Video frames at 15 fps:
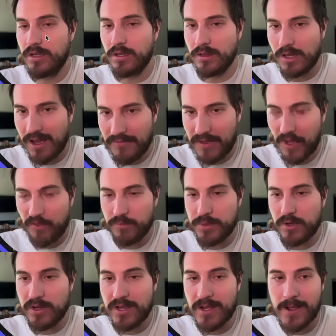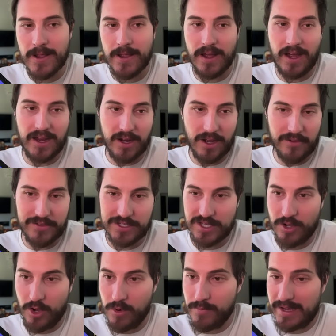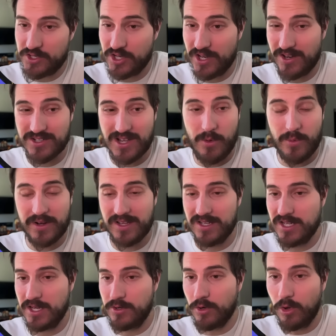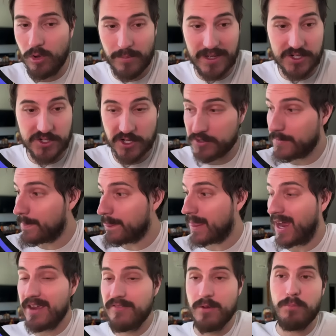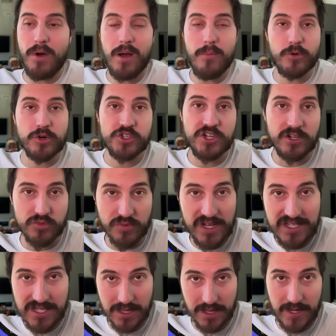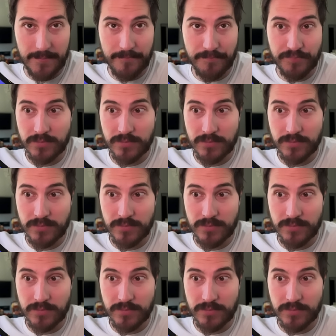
love Elf Beauty. I obviously own my shares. I want to continue to hold my shares. I even bought more shares recently.